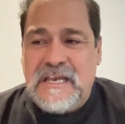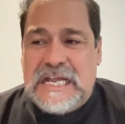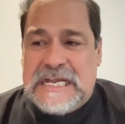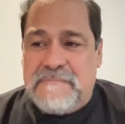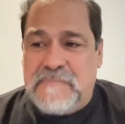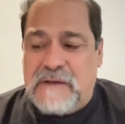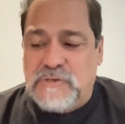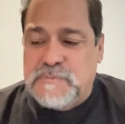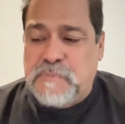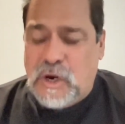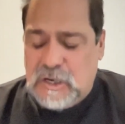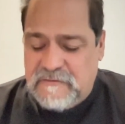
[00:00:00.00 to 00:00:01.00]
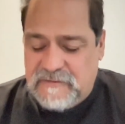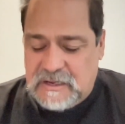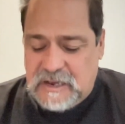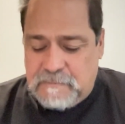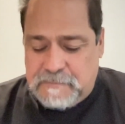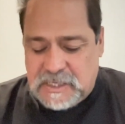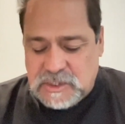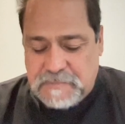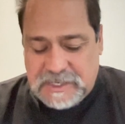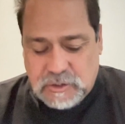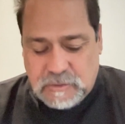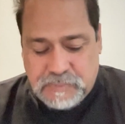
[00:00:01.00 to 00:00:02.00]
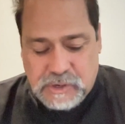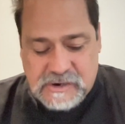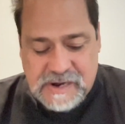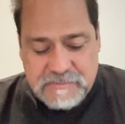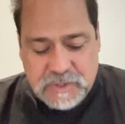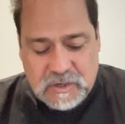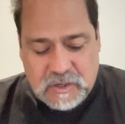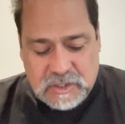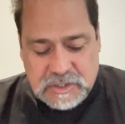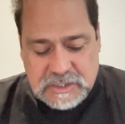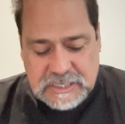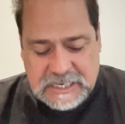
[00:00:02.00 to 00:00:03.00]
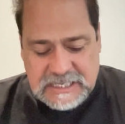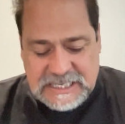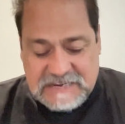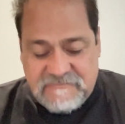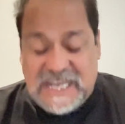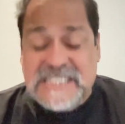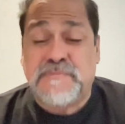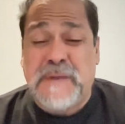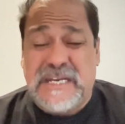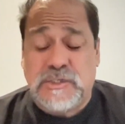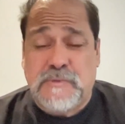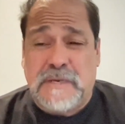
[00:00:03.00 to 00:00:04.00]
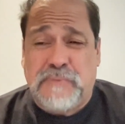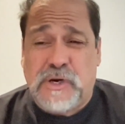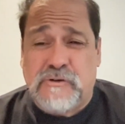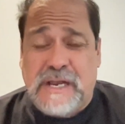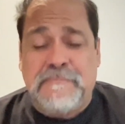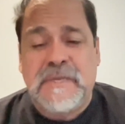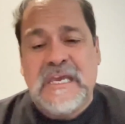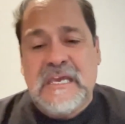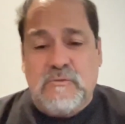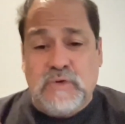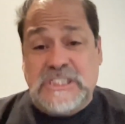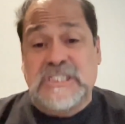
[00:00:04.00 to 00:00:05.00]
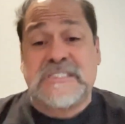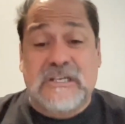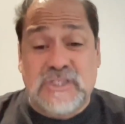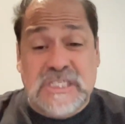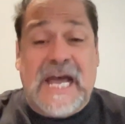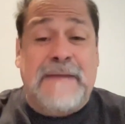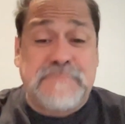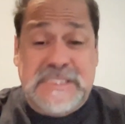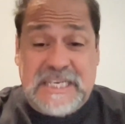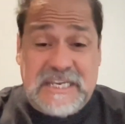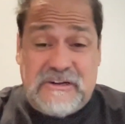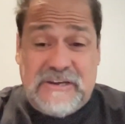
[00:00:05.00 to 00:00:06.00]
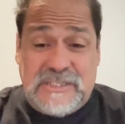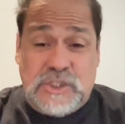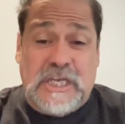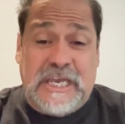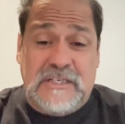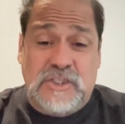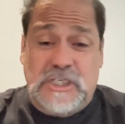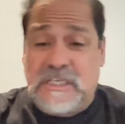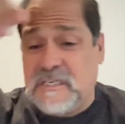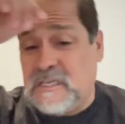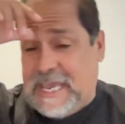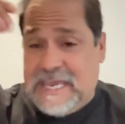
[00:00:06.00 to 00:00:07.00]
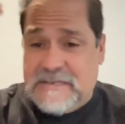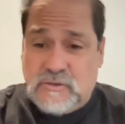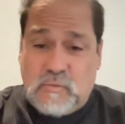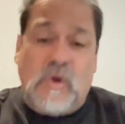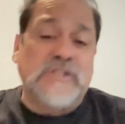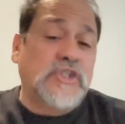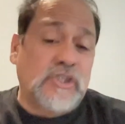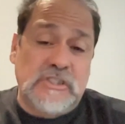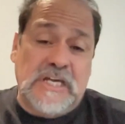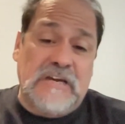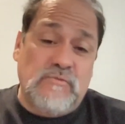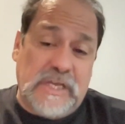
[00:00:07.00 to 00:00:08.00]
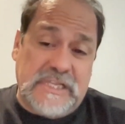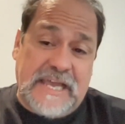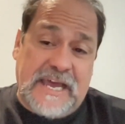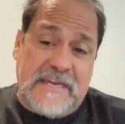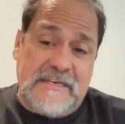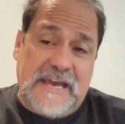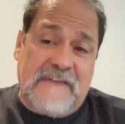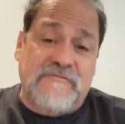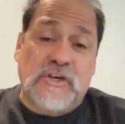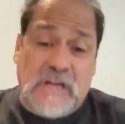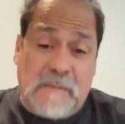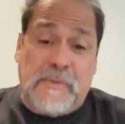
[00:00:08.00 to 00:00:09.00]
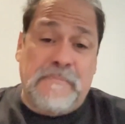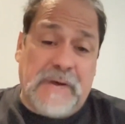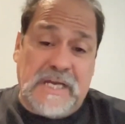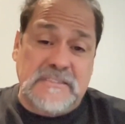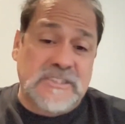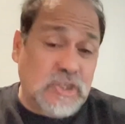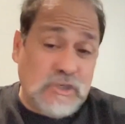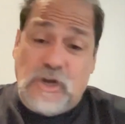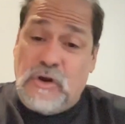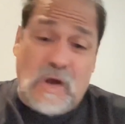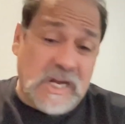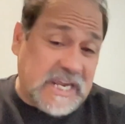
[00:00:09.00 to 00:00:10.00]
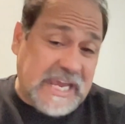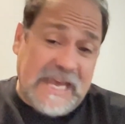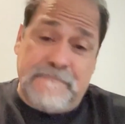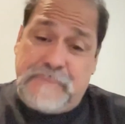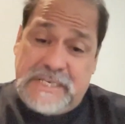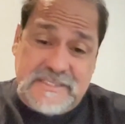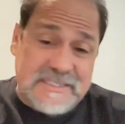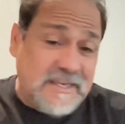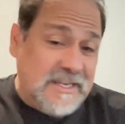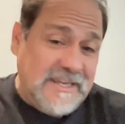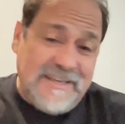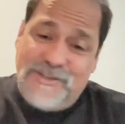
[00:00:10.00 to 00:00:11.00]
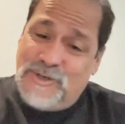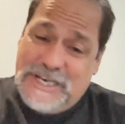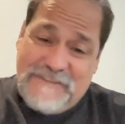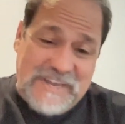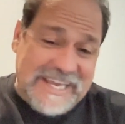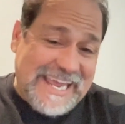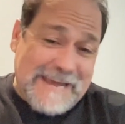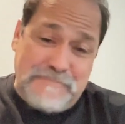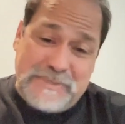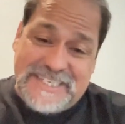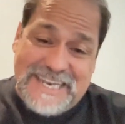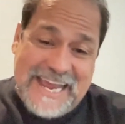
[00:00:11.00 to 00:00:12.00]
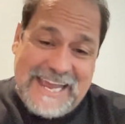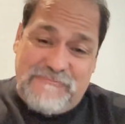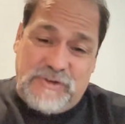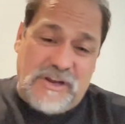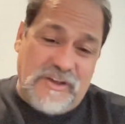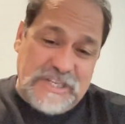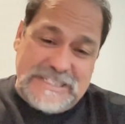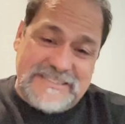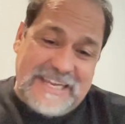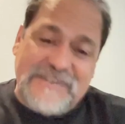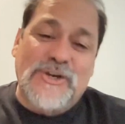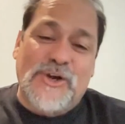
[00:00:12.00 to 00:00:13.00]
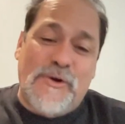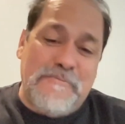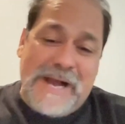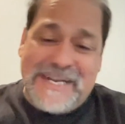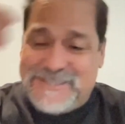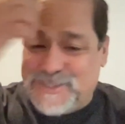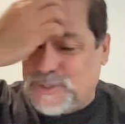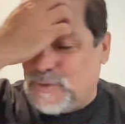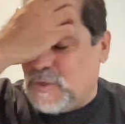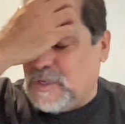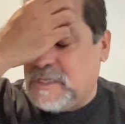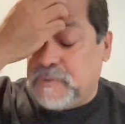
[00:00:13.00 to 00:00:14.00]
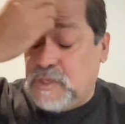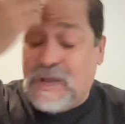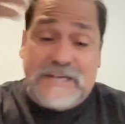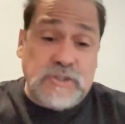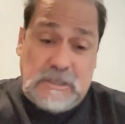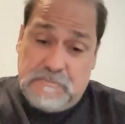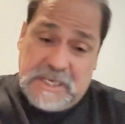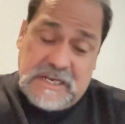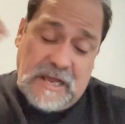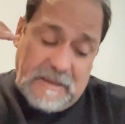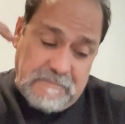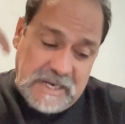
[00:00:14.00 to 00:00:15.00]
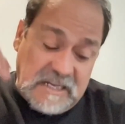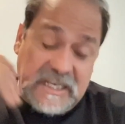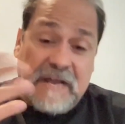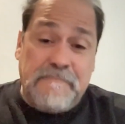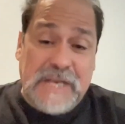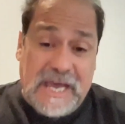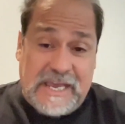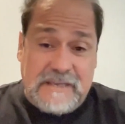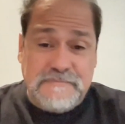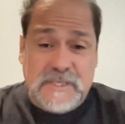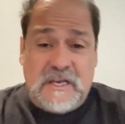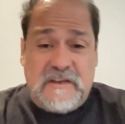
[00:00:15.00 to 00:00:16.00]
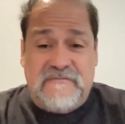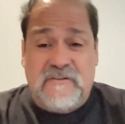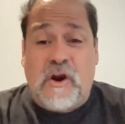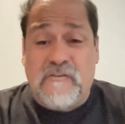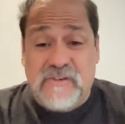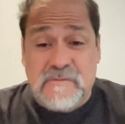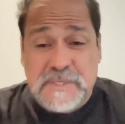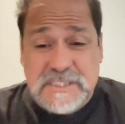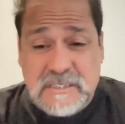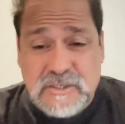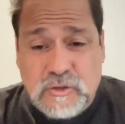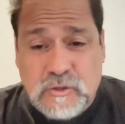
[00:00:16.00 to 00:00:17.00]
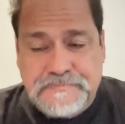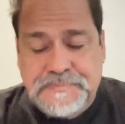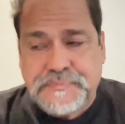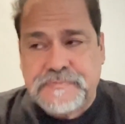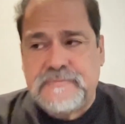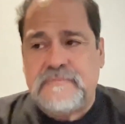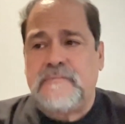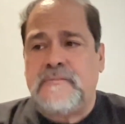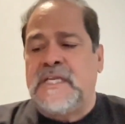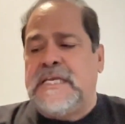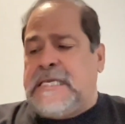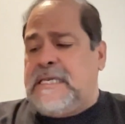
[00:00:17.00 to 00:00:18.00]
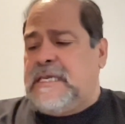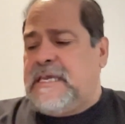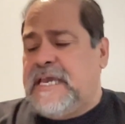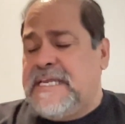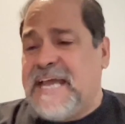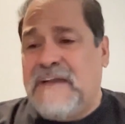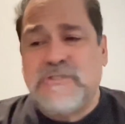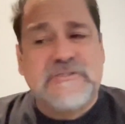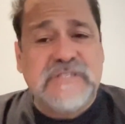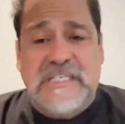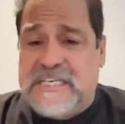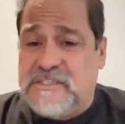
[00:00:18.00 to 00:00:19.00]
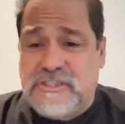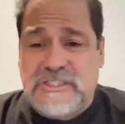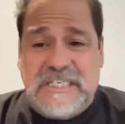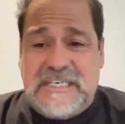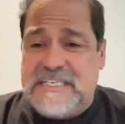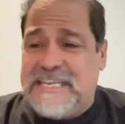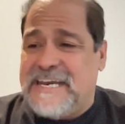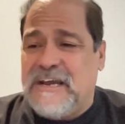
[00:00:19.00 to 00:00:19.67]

I was part of a special program called the Advanced Management Program, which is their top tier education. And once you're done with that, after a couple months, you go on campus, you're living campus life and all that. It's like you're going back to school. You actually become an alumni of Harvard Business School. And I was really interested in that.